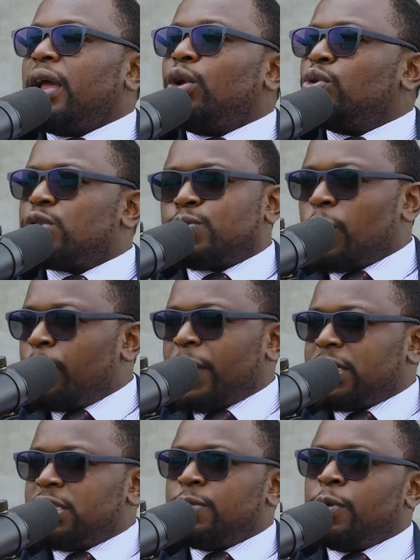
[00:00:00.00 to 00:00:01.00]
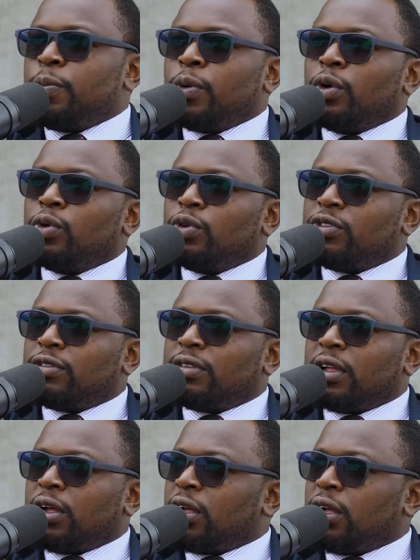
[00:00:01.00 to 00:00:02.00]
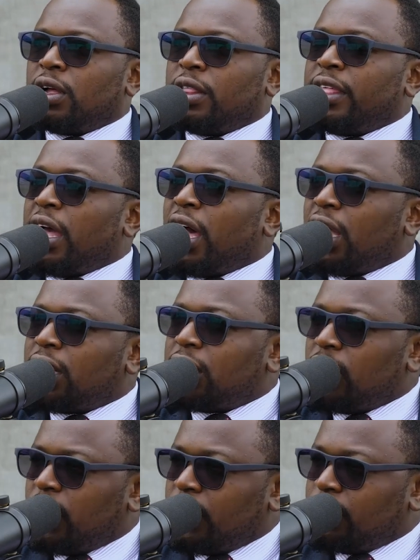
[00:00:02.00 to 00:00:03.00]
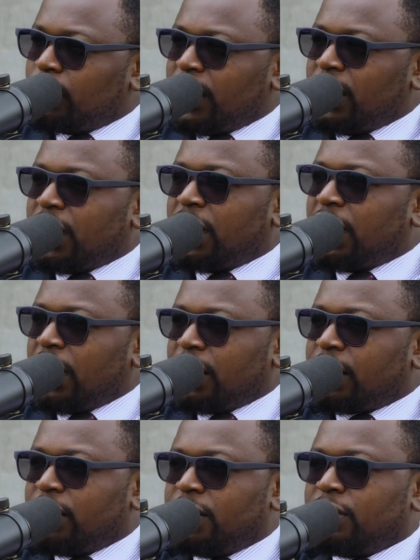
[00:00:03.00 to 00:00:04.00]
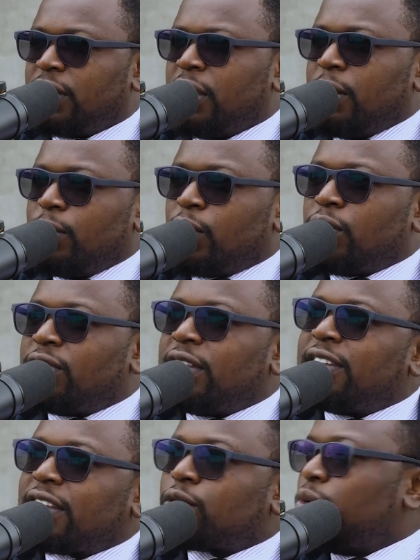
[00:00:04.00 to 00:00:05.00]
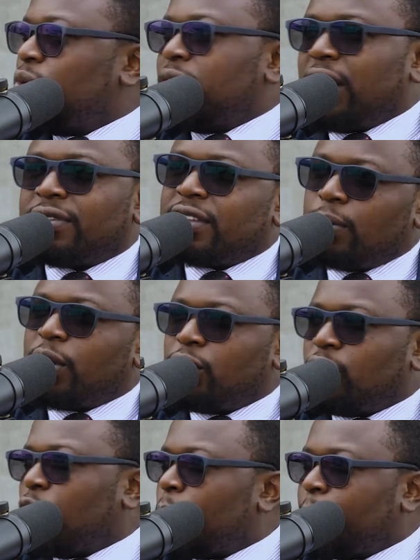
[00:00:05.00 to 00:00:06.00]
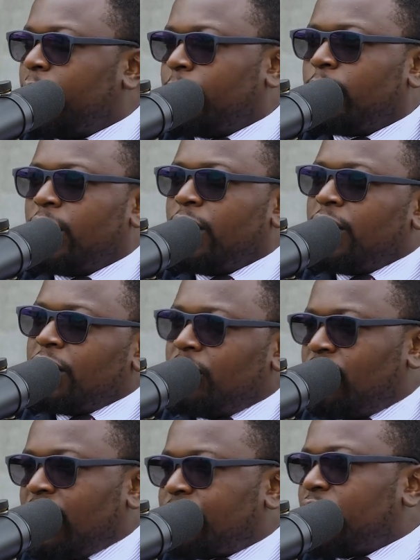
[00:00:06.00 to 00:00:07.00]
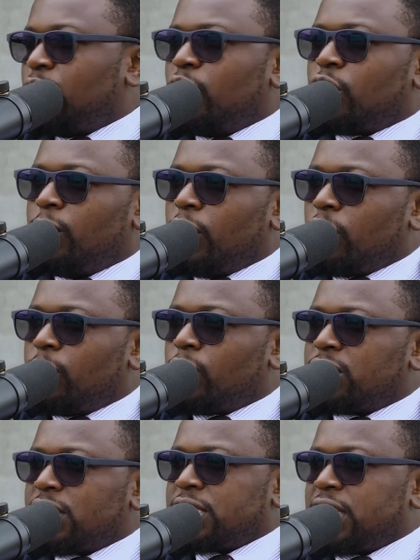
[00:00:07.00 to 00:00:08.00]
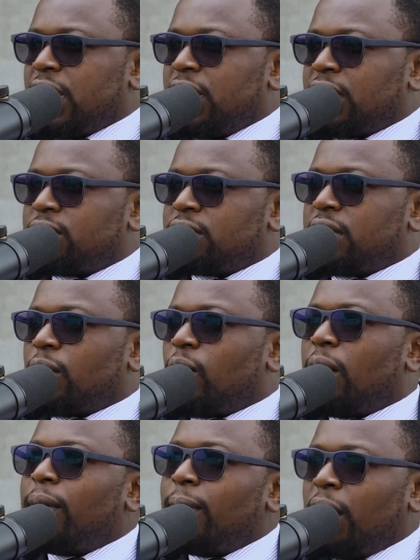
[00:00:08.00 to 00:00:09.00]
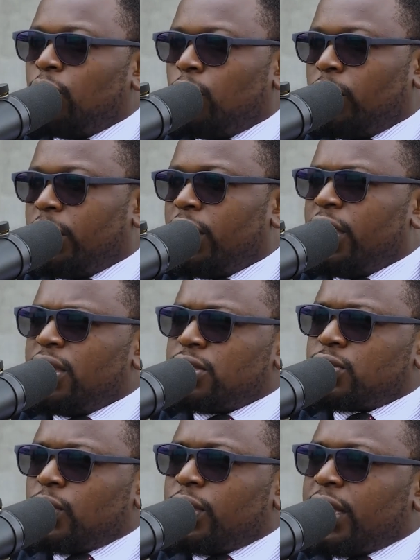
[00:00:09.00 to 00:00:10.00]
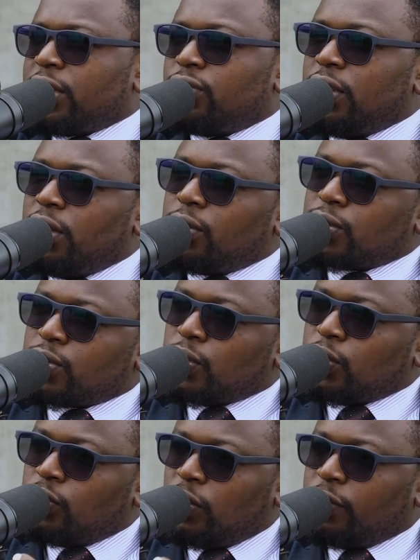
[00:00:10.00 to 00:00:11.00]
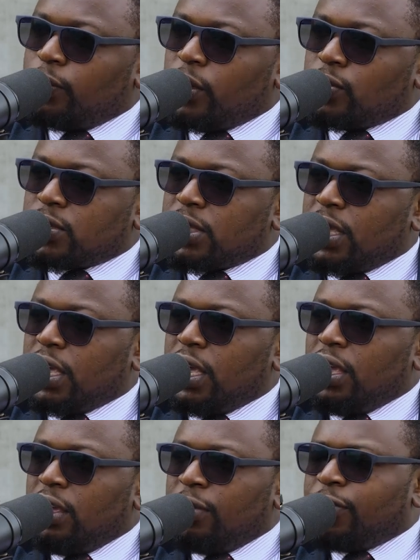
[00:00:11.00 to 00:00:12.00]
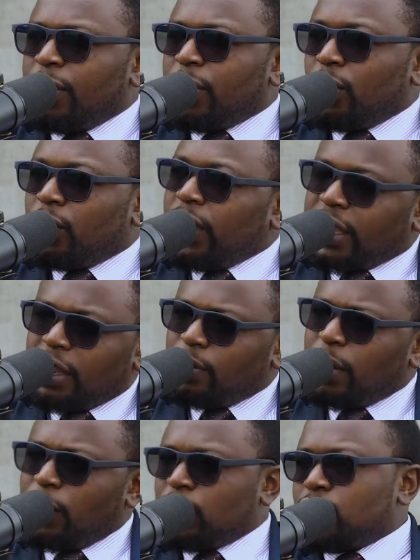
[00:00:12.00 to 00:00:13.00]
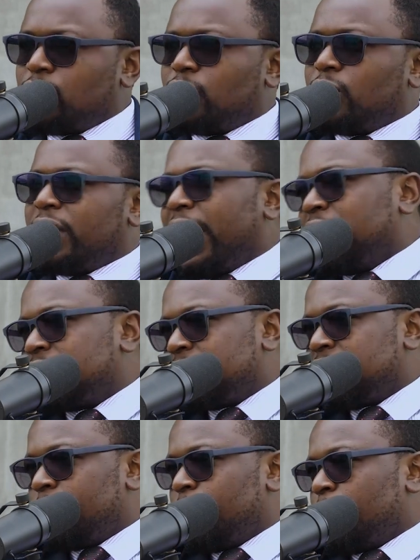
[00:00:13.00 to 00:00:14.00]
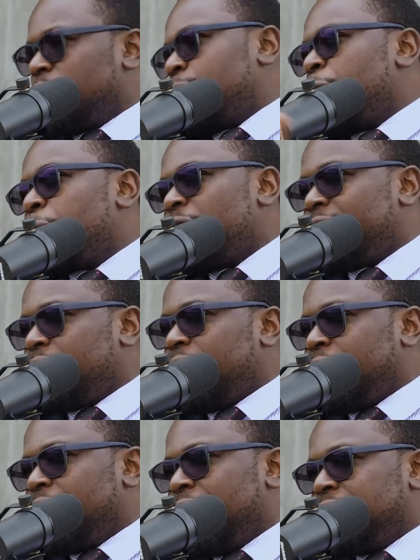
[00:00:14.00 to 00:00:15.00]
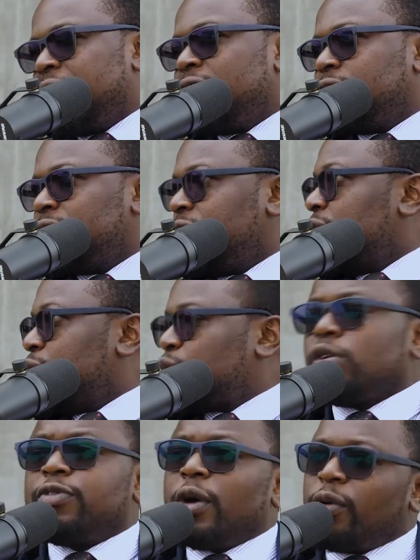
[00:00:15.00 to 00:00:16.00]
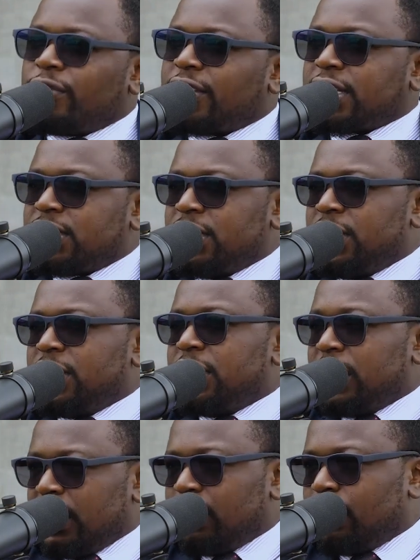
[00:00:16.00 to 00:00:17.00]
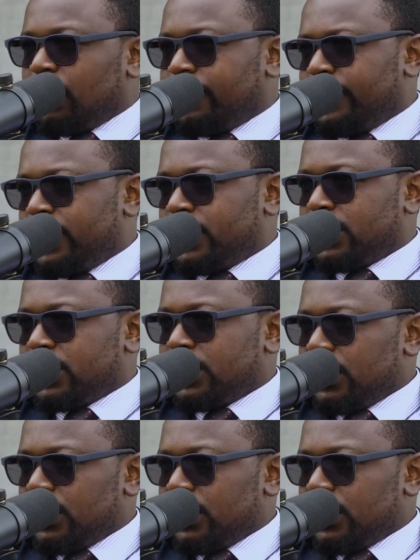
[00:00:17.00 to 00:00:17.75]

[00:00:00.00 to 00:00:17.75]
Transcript: lose property, people lose their hard-earned money and other things because they just couldn't have someone to help them draft a document, or because they're scared that takwa baba a lawyer. So that really also drove me to say, if I'm a lawyer, I can be able to guide certain people. There are people I guide, and so far we've succeeded in a number of things.